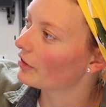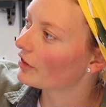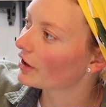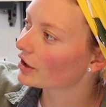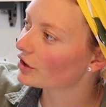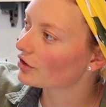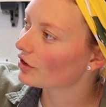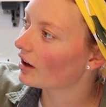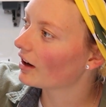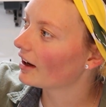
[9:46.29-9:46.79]

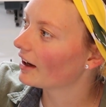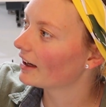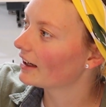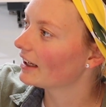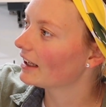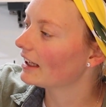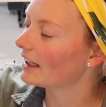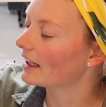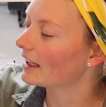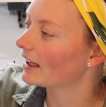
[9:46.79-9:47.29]

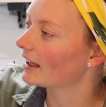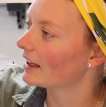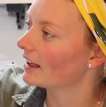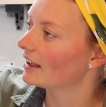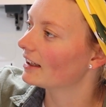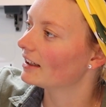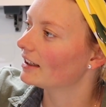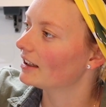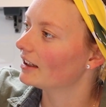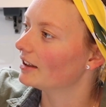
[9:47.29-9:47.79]
Victron,
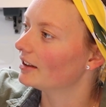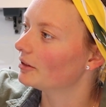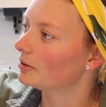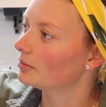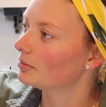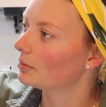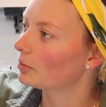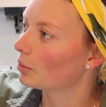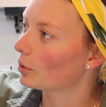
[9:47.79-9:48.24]
and it